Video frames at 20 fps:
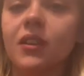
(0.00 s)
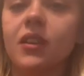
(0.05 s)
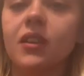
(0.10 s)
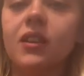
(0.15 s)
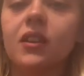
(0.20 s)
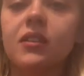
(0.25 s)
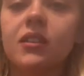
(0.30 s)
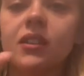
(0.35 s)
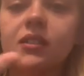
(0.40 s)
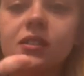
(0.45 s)

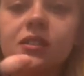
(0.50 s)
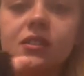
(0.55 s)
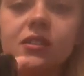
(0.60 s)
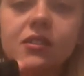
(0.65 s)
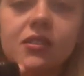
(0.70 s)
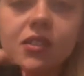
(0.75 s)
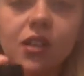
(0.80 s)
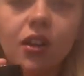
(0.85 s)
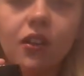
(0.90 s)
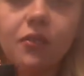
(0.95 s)
This is in
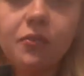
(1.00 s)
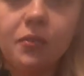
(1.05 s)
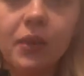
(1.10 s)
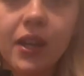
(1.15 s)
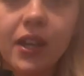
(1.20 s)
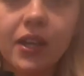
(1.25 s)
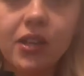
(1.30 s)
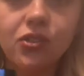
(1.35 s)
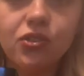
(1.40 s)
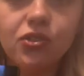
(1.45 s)
soft
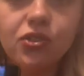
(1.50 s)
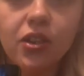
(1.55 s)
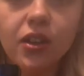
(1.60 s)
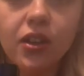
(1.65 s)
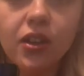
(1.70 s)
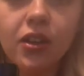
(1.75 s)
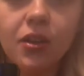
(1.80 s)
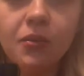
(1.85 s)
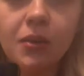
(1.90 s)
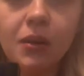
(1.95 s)
beige.
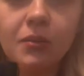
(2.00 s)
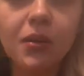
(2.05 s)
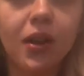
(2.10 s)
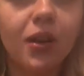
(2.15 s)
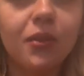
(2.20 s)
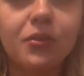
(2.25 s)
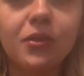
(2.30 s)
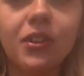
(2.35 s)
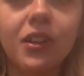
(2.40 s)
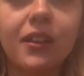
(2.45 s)
I'm not
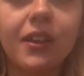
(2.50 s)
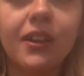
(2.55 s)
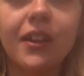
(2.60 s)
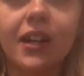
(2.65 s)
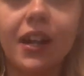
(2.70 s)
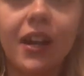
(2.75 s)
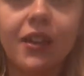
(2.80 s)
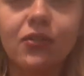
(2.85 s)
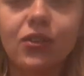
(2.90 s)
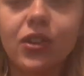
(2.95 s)
really like an
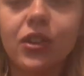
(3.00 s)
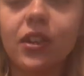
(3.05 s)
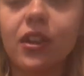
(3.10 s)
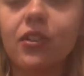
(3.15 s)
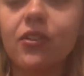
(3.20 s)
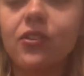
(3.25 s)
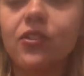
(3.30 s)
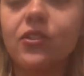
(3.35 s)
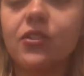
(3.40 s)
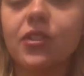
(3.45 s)
ivory
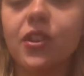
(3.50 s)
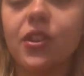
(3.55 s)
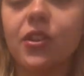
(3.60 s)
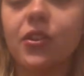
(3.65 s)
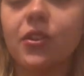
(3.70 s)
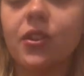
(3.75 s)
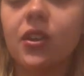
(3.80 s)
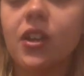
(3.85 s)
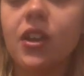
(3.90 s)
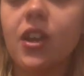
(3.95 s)
color, so
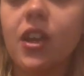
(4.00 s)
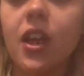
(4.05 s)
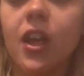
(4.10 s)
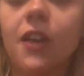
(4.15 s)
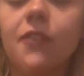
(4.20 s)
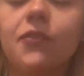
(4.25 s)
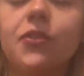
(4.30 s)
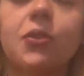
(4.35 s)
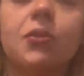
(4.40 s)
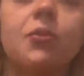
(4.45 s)
if
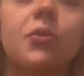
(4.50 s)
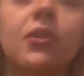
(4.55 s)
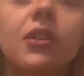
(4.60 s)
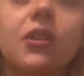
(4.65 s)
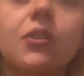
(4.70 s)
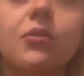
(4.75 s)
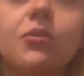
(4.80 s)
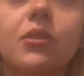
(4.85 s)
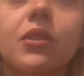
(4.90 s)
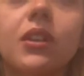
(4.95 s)
you're
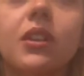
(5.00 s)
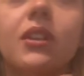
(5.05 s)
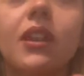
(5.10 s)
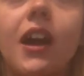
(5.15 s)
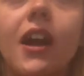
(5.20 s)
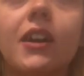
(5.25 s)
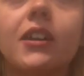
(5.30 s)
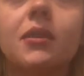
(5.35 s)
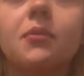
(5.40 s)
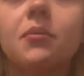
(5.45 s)
really
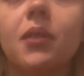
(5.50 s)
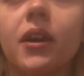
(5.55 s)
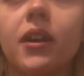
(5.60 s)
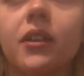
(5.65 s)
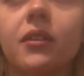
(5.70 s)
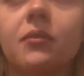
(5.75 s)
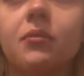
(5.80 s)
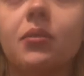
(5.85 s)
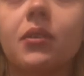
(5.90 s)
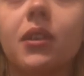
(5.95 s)
light complected